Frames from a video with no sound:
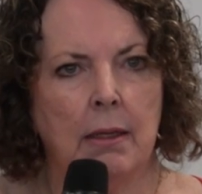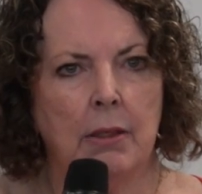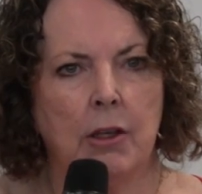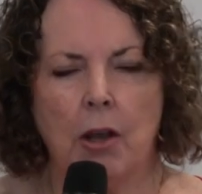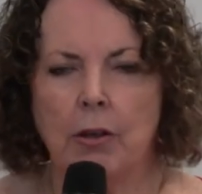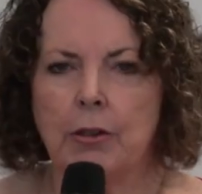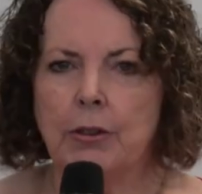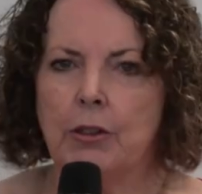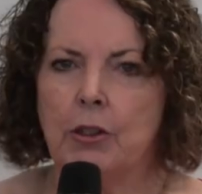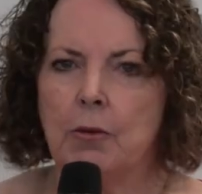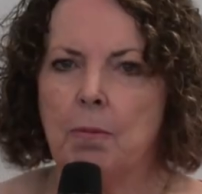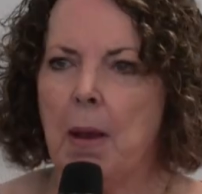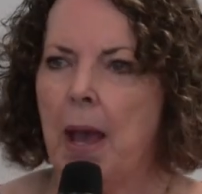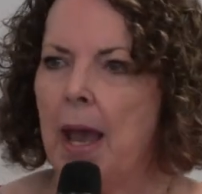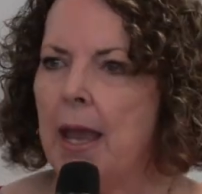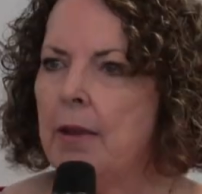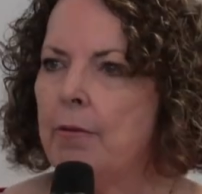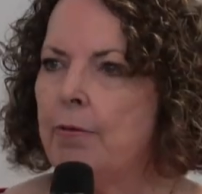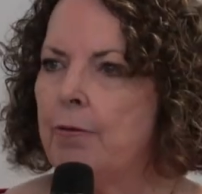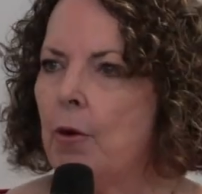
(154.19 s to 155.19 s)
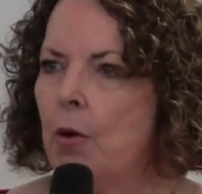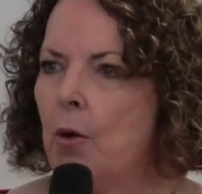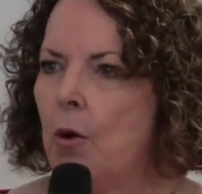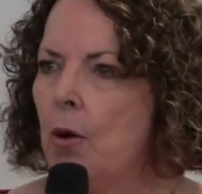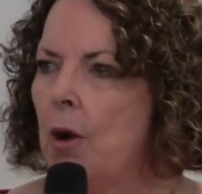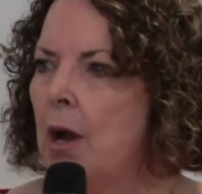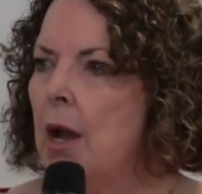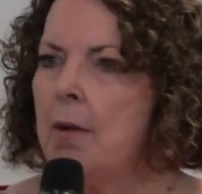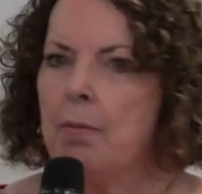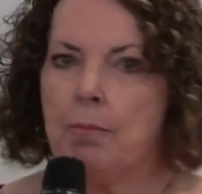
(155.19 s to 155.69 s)
goes to pay
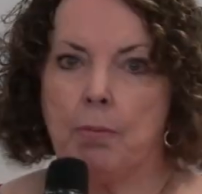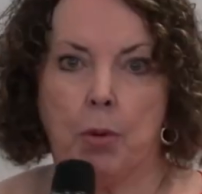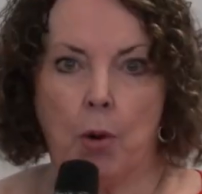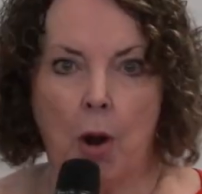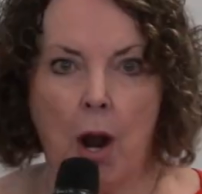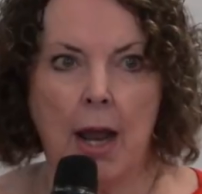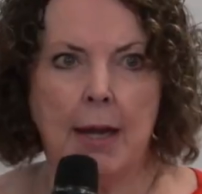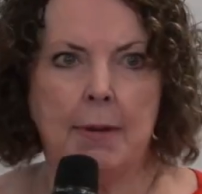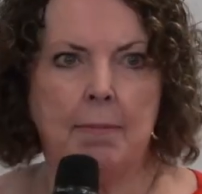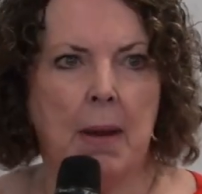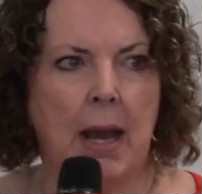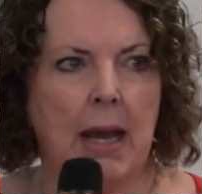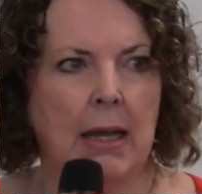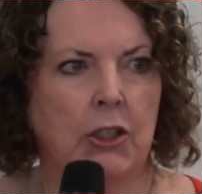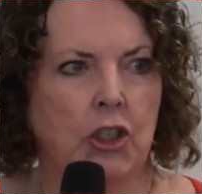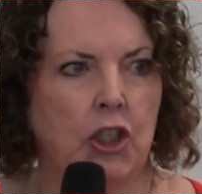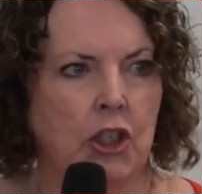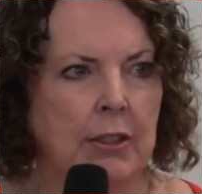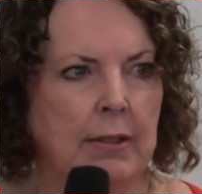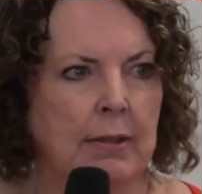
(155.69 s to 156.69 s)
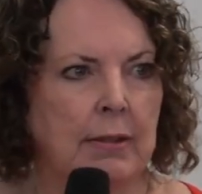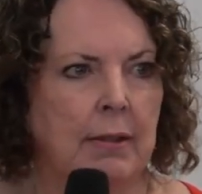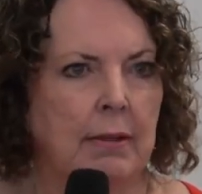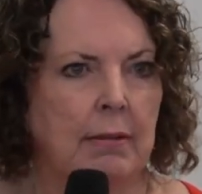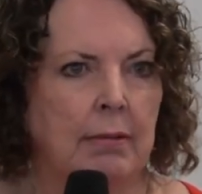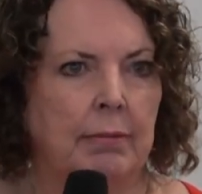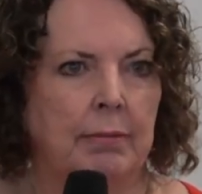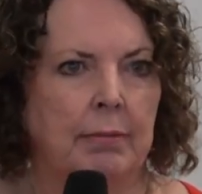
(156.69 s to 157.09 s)
for pride marches,